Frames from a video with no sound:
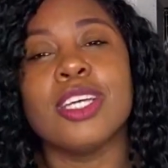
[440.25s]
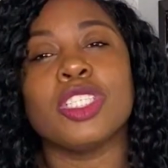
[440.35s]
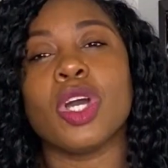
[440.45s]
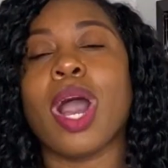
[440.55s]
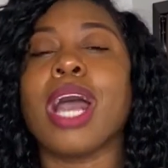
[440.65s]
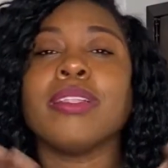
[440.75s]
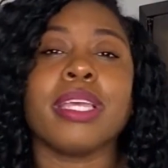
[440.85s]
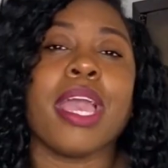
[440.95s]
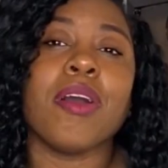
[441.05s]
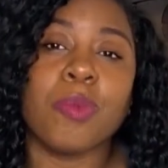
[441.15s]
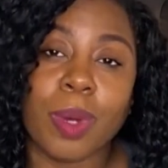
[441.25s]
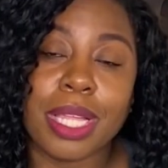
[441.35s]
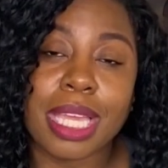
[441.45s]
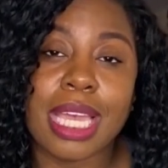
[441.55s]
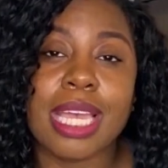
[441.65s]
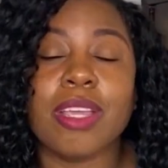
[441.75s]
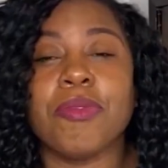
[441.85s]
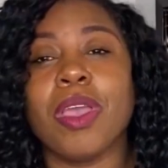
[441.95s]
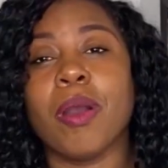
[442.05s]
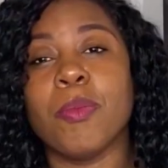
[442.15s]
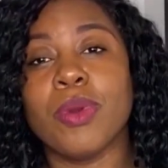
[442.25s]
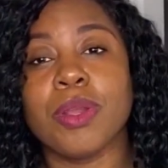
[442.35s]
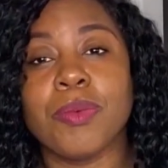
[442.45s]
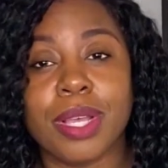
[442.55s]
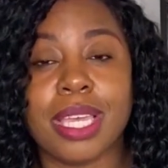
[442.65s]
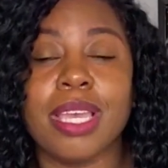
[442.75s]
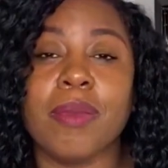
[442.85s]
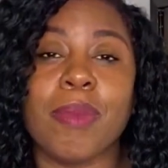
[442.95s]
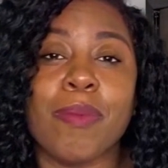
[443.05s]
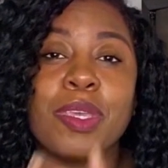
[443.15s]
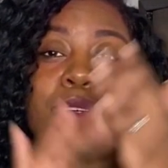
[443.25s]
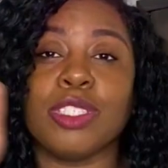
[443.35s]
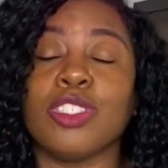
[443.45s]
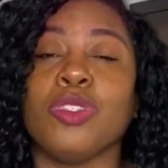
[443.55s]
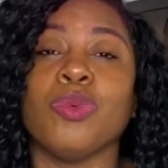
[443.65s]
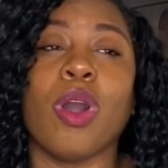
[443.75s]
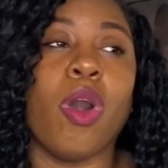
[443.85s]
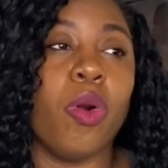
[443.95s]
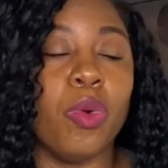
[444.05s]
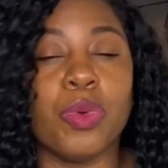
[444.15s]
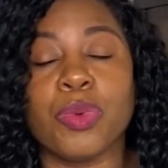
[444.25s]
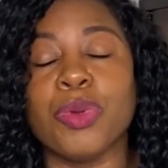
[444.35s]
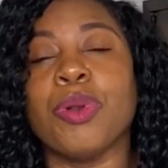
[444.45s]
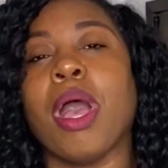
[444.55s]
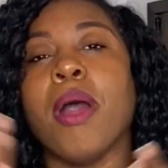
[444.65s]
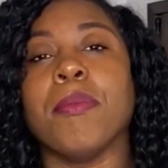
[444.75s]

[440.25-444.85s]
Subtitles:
So I only have one kid. If you have more than one kid, maybe you'll just do a whole group.